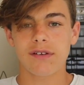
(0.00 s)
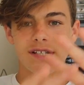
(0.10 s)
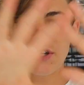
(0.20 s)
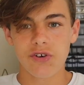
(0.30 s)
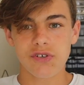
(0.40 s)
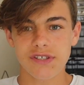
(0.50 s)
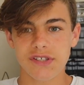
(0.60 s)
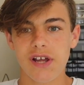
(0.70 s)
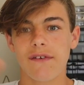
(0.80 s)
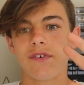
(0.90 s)
tiers and
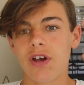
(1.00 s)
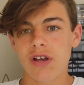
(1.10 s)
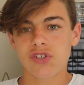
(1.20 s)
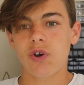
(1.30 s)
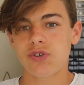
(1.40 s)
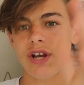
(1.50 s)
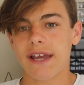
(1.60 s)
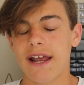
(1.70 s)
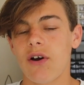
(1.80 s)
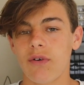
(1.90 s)
stuff, so go check
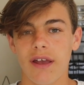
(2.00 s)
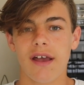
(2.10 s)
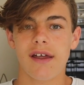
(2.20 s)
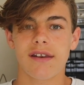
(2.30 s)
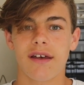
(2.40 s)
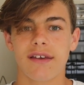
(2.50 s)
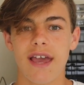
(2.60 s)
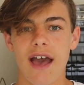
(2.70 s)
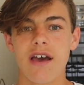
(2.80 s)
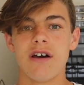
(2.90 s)
it out. And
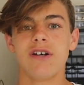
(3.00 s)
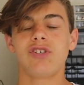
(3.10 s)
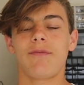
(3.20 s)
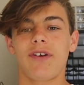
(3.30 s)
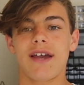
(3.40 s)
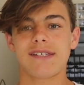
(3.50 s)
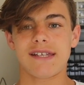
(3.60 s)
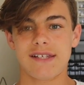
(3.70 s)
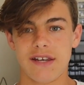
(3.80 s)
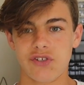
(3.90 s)
yeah, so hopefully you guys
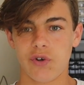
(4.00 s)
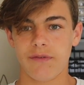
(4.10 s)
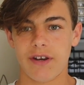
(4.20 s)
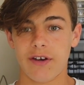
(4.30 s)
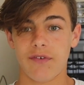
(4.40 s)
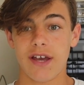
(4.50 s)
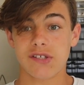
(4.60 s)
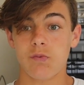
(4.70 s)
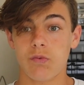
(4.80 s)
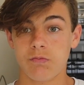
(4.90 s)
did enjoy the video. If you
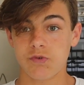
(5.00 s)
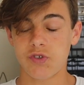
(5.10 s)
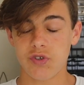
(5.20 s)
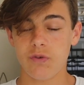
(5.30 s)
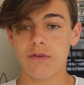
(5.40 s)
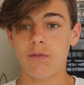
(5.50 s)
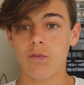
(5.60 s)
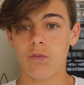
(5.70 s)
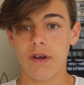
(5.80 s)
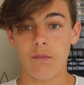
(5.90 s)
guys do
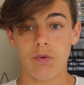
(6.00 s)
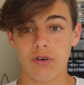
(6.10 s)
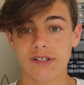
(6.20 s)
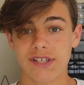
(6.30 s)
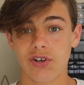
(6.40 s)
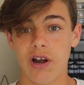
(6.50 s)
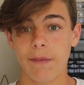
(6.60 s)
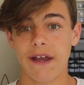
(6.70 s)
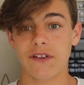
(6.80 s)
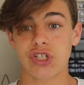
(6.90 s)
and will consider
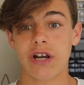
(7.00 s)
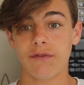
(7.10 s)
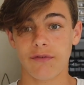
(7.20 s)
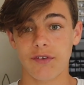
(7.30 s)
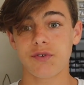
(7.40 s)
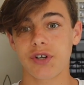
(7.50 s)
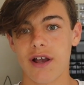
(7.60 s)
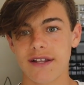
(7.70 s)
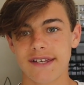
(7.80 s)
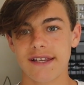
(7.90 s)
helping out the channel for future
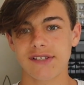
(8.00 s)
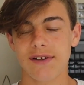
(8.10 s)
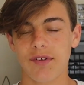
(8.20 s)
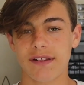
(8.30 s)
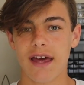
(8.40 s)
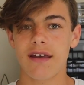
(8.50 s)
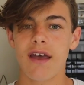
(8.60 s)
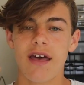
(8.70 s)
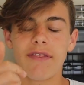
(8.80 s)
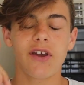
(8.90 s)
content and stuff like that,
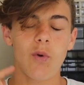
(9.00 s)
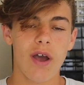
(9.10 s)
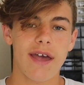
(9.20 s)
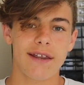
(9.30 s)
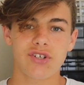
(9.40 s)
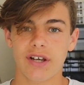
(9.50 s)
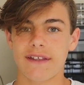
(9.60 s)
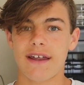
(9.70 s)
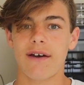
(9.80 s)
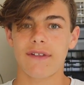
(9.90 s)
then go ahead and check
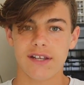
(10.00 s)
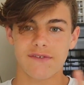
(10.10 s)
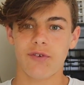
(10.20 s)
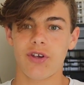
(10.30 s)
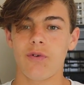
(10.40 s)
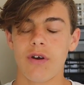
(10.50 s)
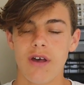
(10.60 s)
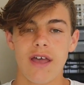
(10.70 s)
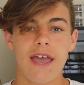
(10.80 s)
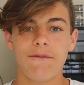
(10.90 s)
that out. That is for you.
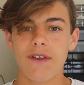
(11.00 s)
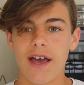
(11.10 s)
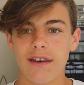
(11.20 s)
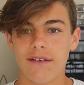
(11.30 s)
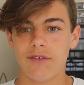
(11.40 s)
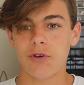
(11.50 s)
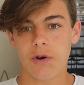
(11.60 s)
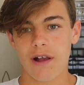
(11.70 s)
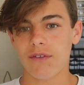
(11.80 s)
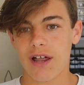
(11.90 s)
If not, and you
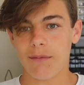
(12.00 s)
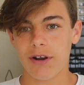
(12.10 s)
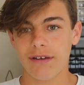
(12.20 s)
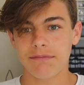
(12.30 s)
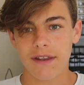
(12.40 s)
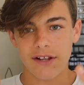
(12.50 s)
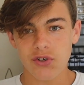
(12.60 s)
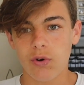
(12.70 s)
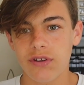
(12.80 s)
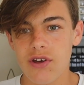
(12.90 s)
don't have a lot of money, then I
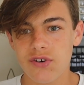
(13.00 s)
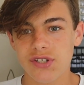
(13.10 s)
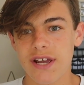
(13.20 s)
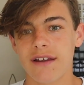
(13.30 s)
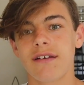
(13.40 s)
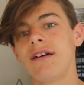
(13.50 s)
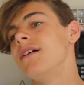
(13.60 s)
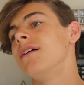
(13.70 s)
totally understand.